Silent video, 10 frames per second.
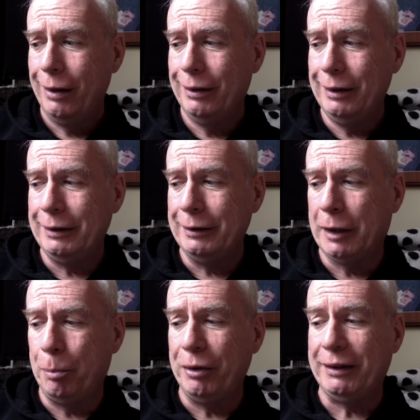This is
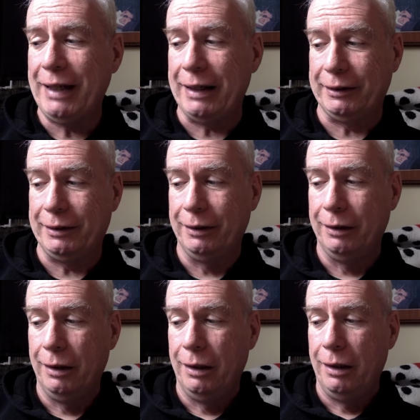The Possessed,
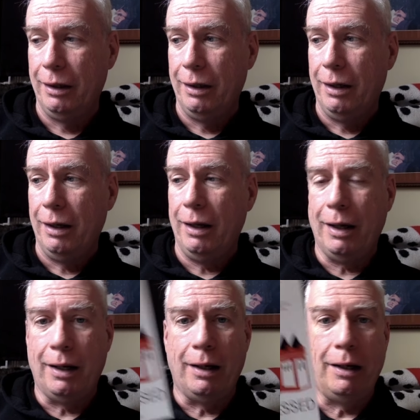
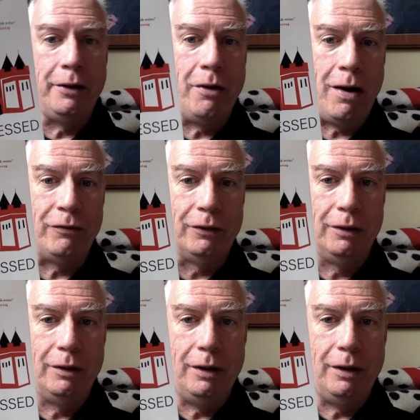uh, a novel.